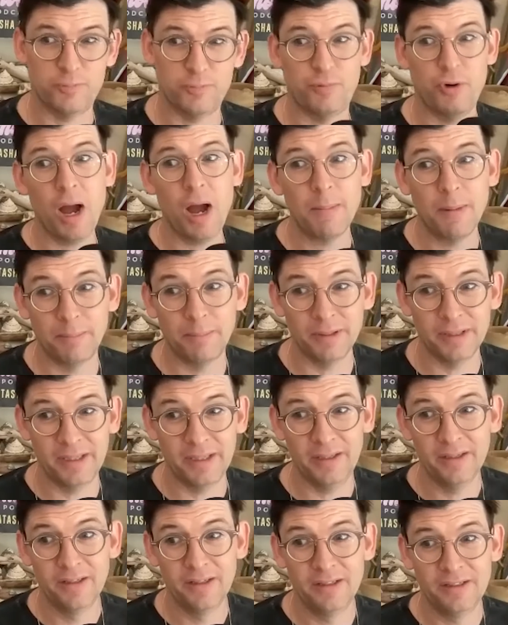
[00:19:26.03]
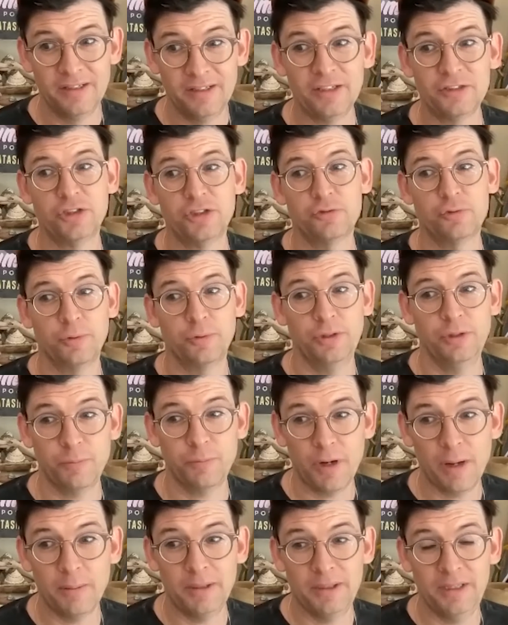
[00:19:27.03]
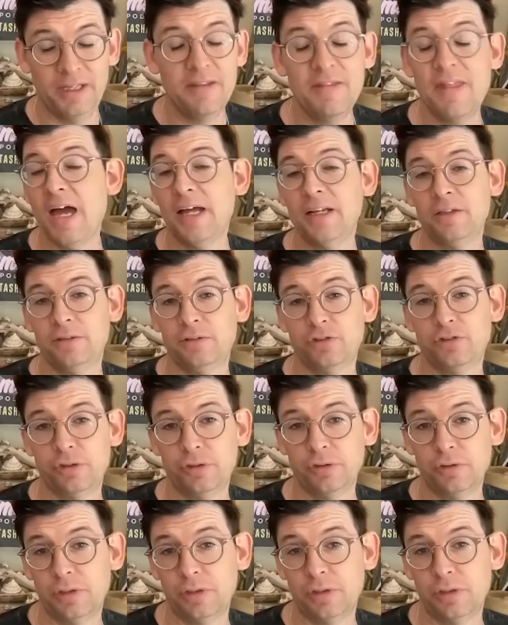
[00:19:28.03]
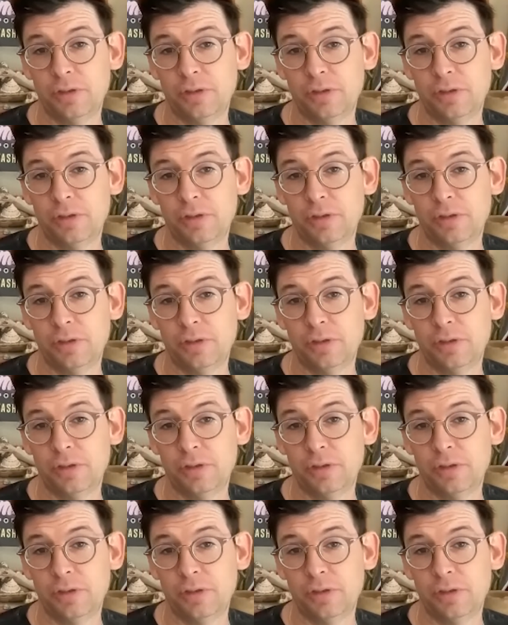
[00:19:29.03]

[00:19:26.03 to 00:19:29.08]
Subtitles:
which probably you probably need that